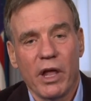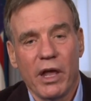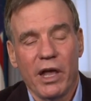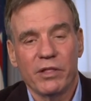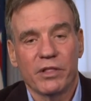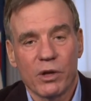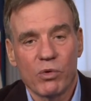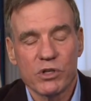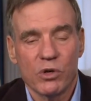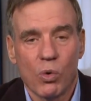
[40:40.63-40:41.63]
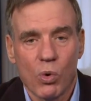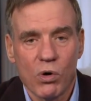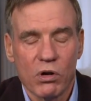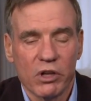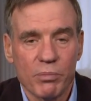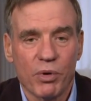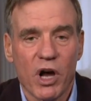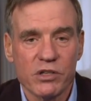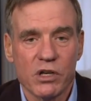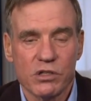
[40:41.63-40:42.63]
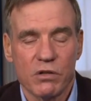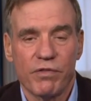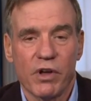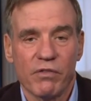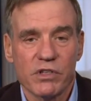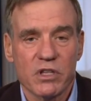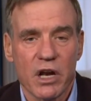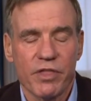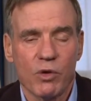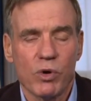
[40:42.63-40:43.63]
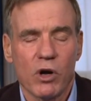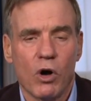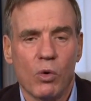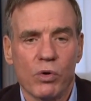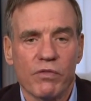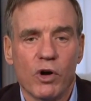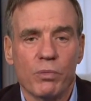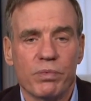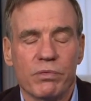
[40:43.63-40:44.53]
and that there was an orderly process in front of us that I think we all would have hoped.